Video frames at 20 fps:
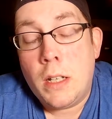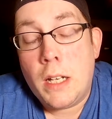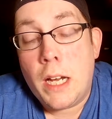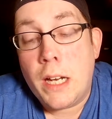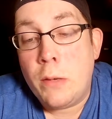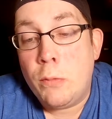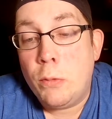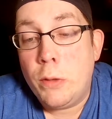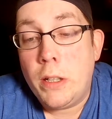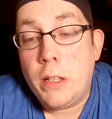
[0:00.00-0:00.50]
I
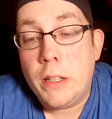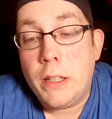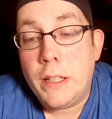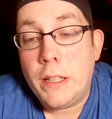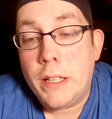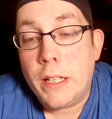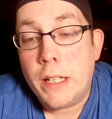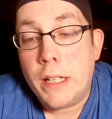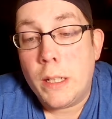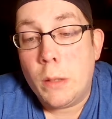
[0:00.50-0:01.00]

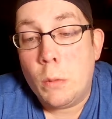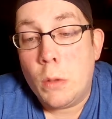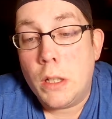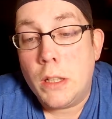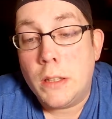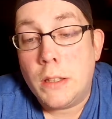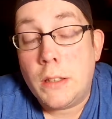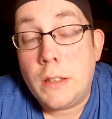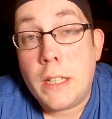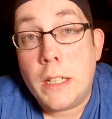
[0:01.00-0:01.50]
really want
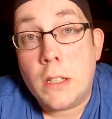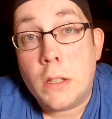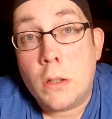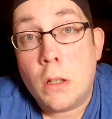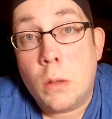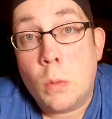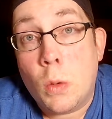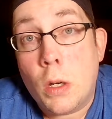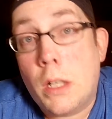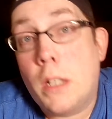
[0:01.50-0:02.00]
to get
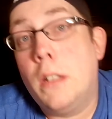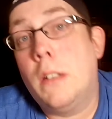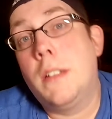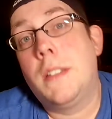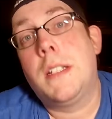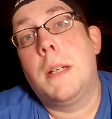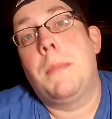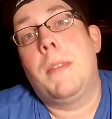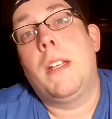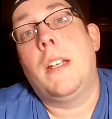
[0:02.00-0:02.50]
started working on
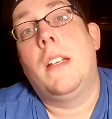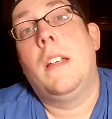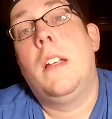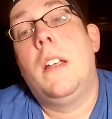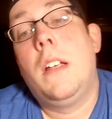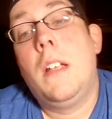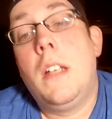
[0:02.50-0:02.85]
something.